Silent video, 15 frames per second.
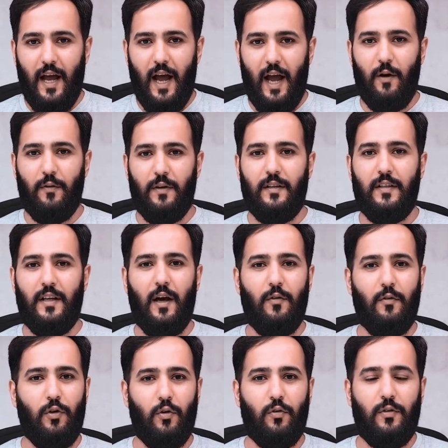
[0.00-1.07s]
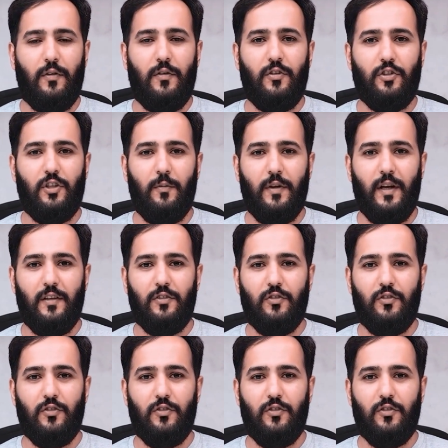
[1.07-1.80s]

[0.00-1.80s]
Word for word: how to download the Gemini